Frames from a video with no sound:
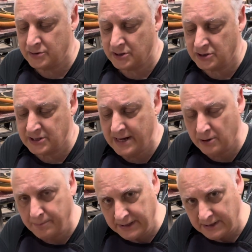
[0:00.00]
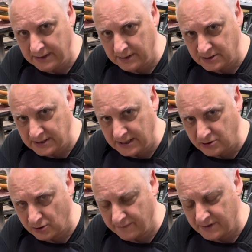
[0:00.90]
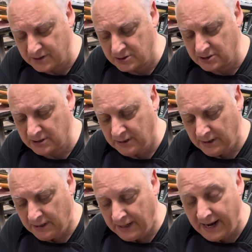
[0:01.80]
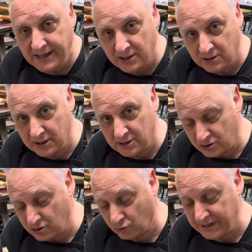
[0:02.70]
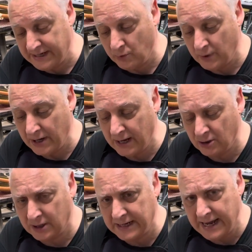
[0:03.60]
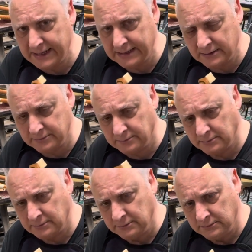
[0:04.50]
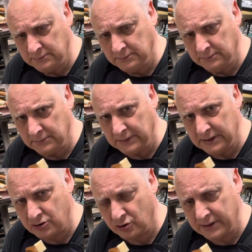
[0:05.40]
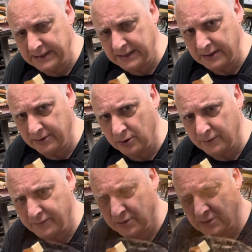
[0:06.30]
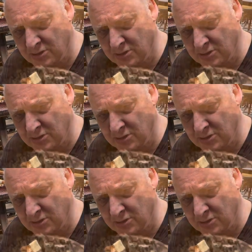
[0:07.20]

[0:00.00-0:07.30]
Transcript: a center pin in the center of this, and it's green. When I look at it, it's green. I don't know if you can